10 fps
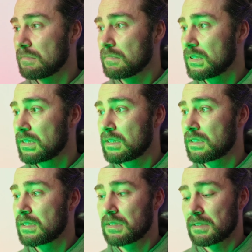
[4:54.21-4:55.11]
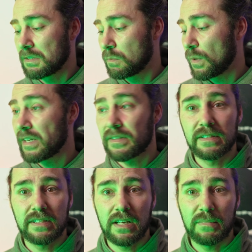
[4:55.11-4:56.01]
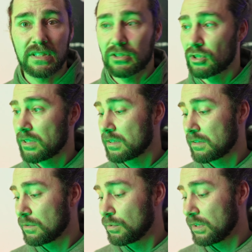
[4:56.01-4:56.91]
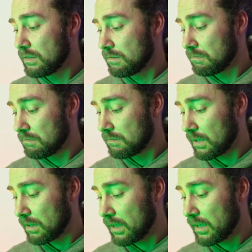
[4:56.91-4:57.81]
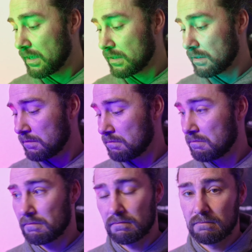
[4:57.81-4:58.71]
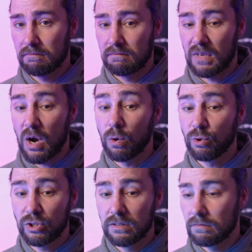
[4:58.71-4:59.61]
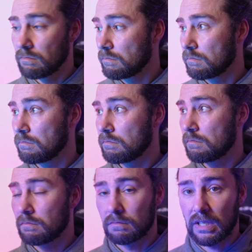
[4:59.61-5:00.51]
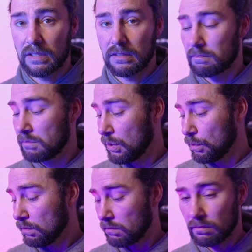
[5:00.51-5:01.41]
it's quite the same as just green, I guess. Ocean, yes, blue.